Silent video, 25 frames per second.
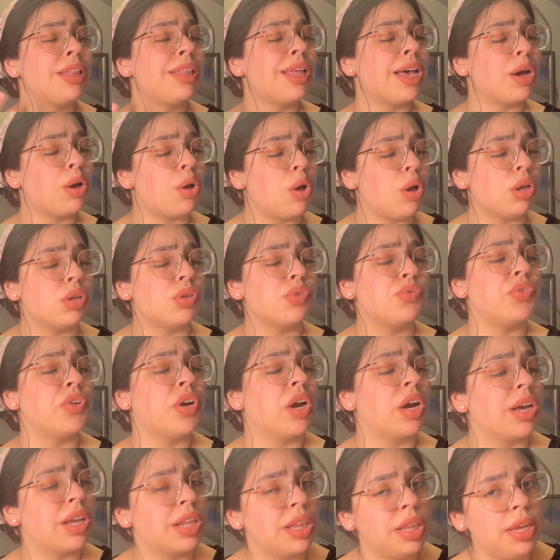that calls for
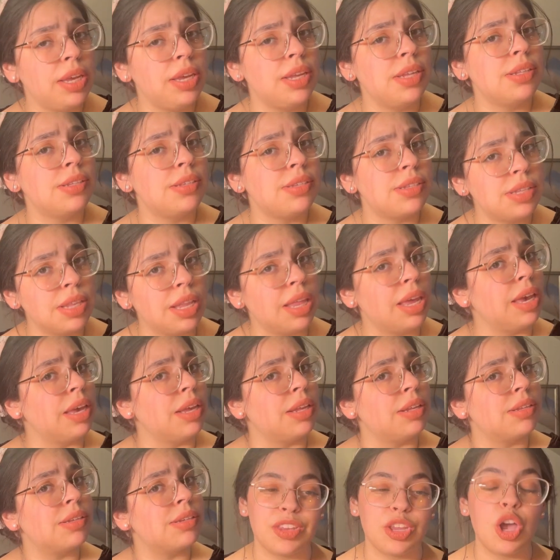a clean
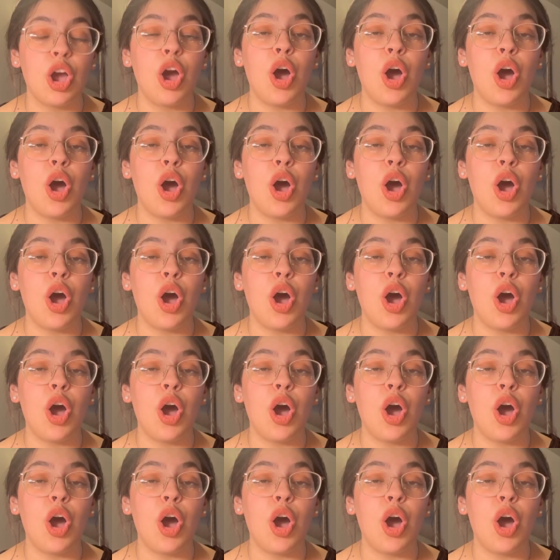slate.